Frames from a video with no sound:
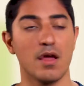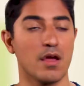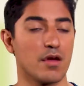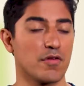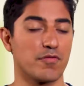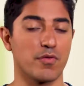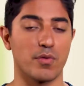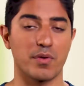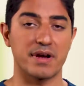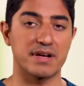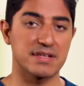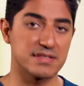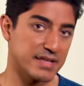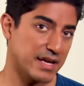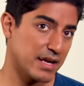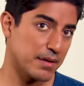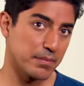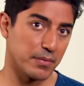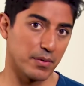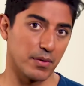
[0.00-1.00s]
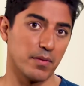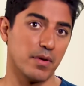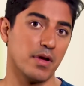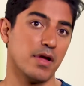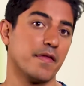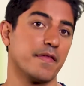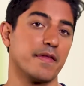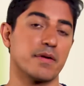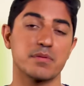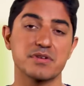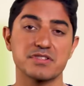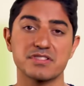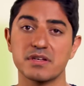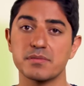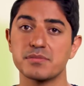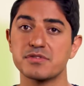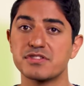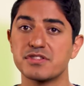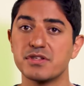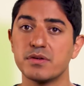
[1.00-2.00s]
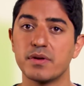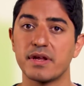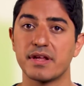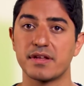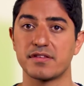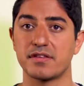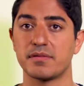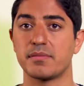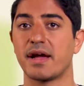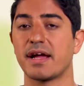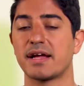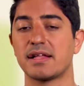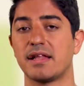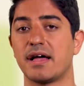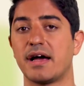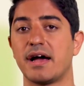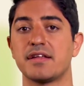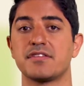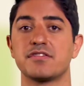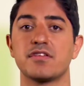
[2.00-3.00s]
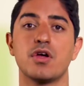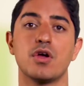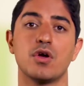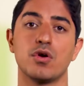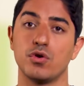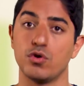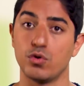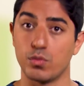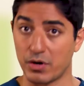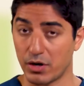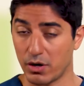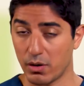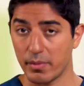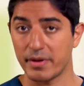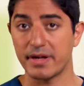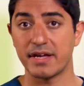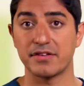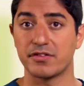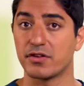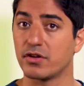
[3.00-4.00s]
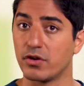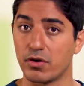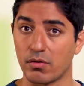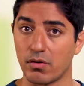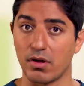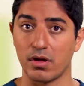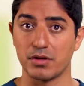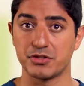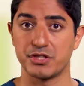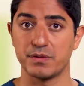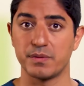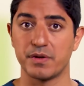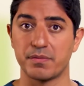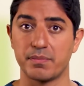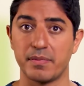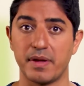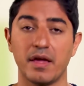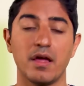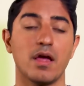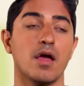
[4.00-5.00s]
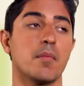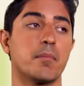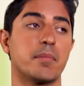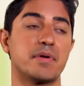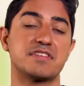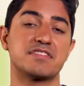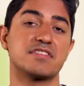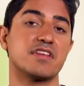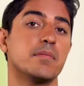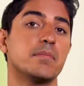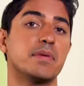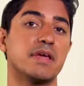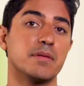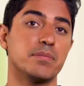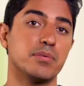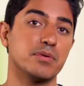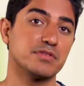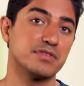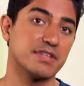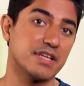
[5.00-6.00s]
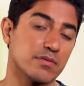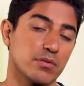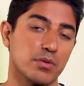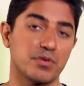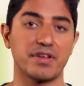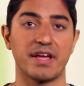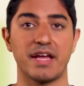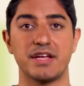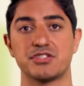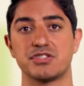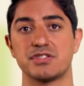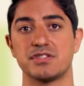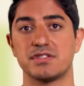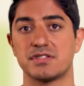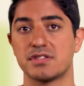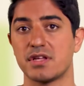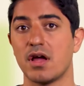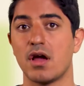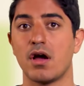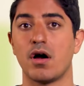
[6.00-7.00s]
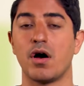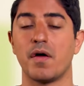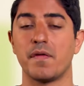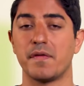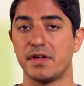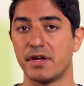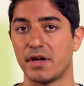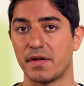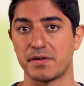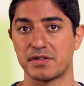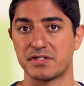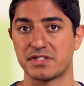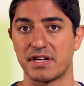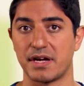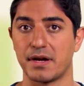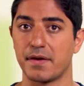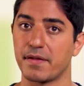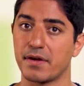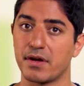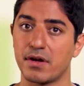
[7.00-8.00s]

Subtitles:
For example, there were some students in my class who were going into neurology with me, but some people did rotations on the other side of the